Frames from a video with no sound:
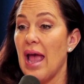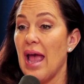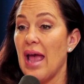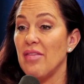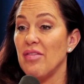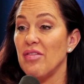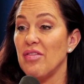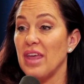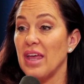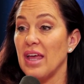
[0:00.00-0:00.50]

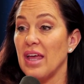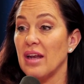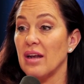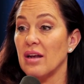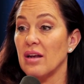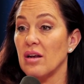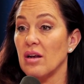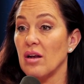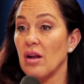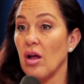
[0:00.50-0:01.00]
And
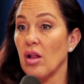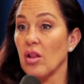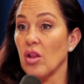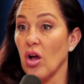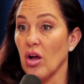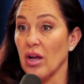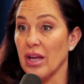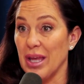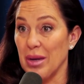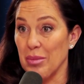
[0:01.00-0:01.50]
then
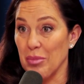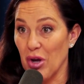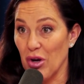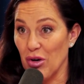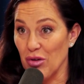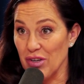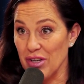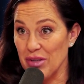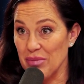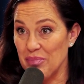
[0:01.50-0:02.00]
along came
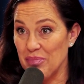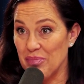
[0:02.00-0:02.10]
COVID.